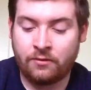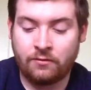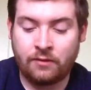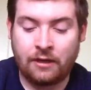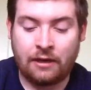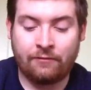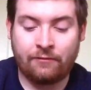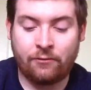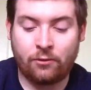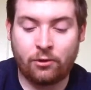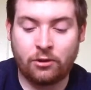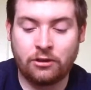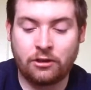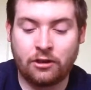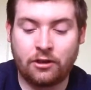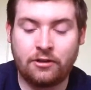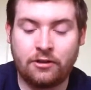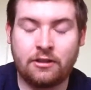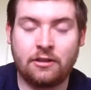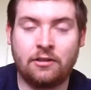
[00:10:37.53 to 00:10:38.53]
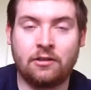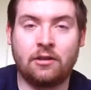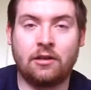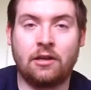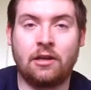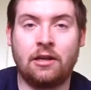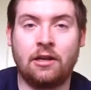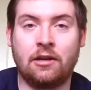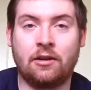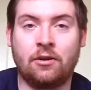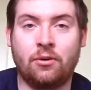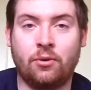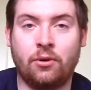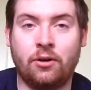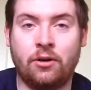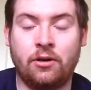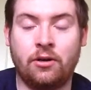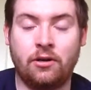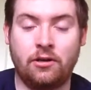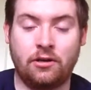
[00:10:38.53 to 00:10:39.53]
yeah, four stars and a
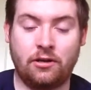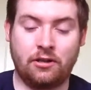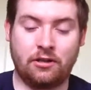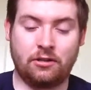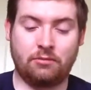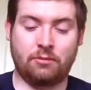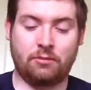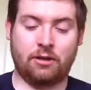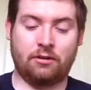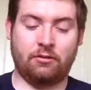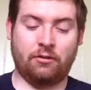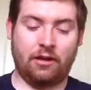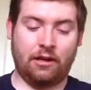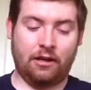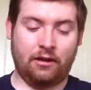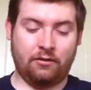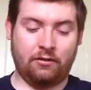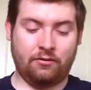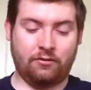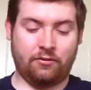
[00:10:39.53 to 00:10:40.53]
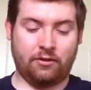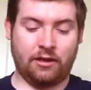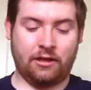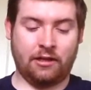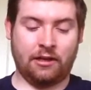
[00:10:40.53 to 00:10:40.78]
quarter is my rating for that.